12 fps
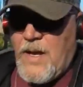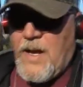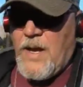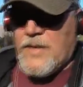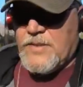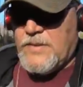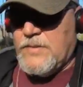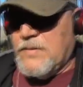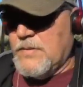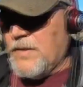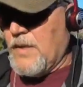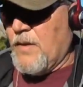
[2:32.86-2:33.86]
gosh,
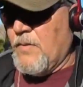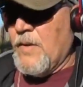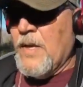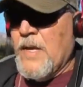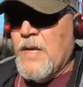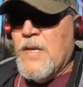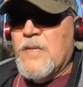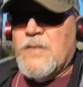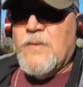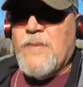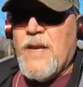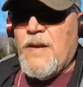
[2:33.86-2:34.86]

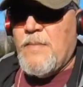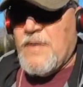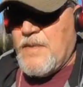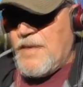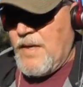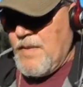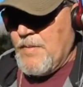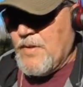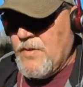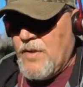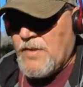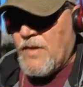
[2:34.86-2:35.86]
So now I'm in a
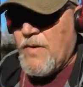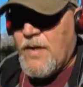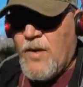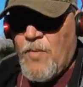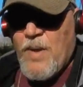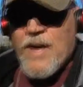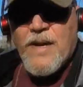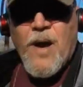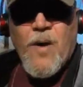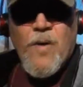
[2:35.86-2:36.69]
dilemma. Do I turn around and go back